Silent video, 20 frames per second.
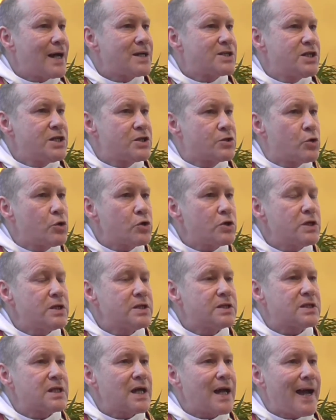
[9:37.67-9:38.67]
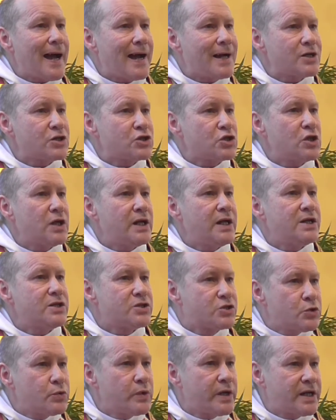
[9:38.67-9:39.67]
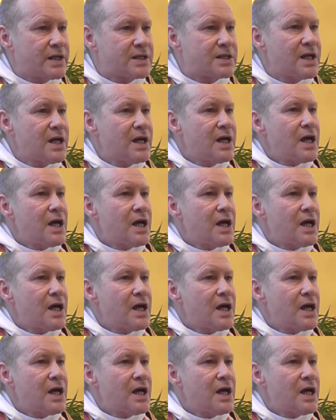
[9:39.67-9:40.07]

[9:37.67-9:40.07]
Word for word: and she couldn't actually do it.